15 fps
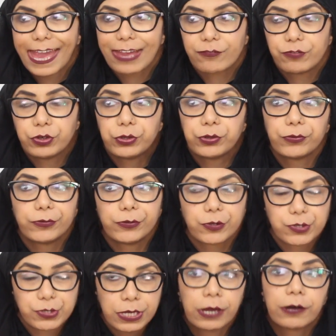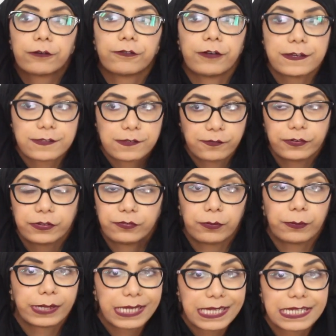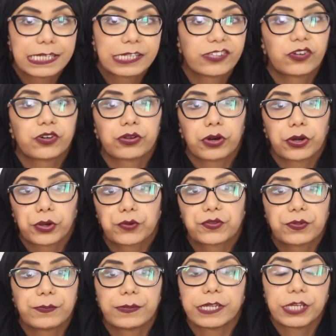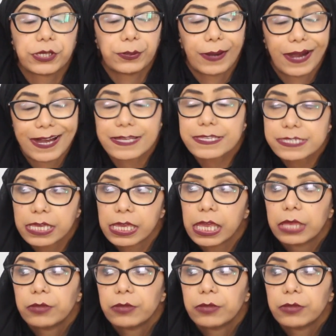if you yourself has suffered from an eating disorder or know somebody who has,